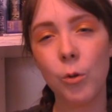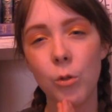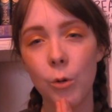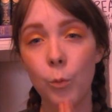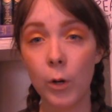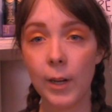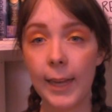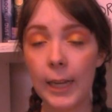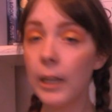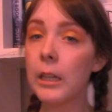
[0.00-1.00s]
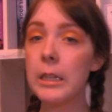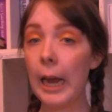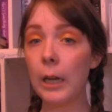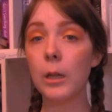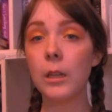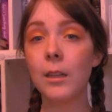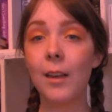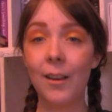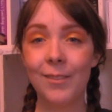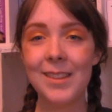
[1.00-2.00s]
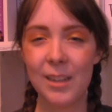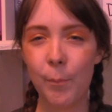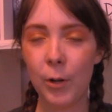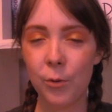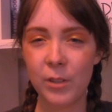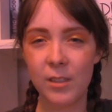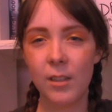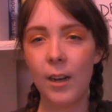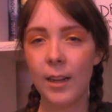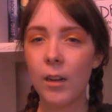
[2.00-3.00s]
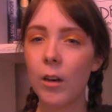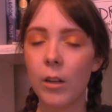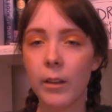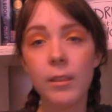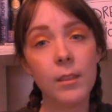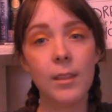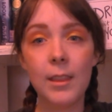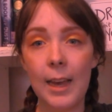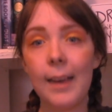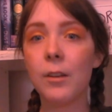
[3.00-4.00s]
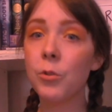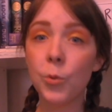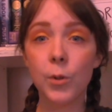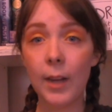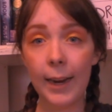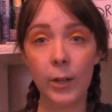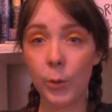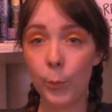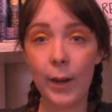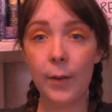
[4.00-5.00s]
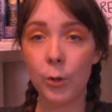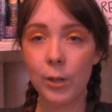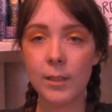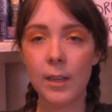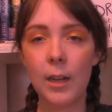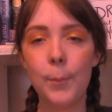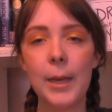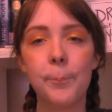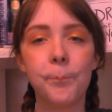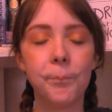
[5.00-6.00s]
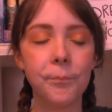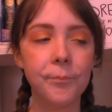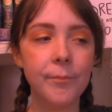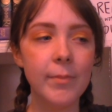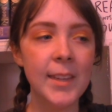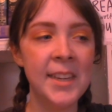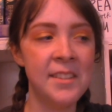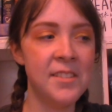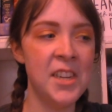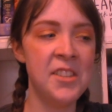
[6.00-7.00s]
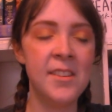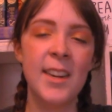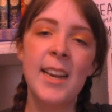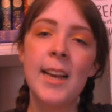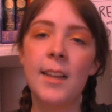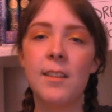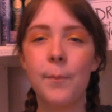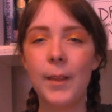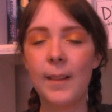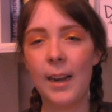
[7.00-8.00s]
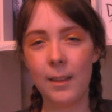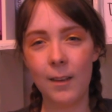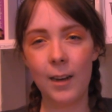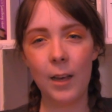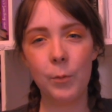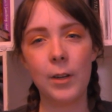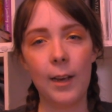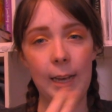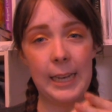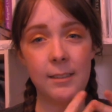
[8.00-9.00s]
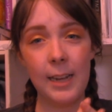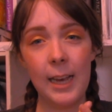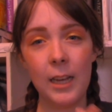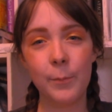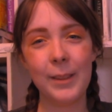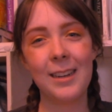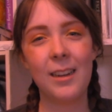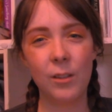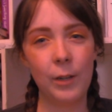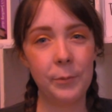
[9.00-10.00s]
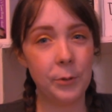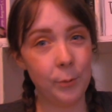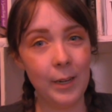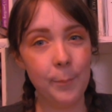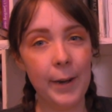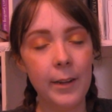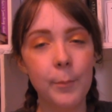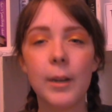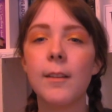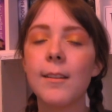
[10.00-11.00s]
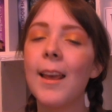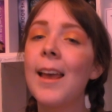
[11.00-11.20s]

the working title of this book, which is not at all the actual title, whatever it's gonna be, it's just something that I thought I would hashtag, but then I don't ever tweet about it, but it's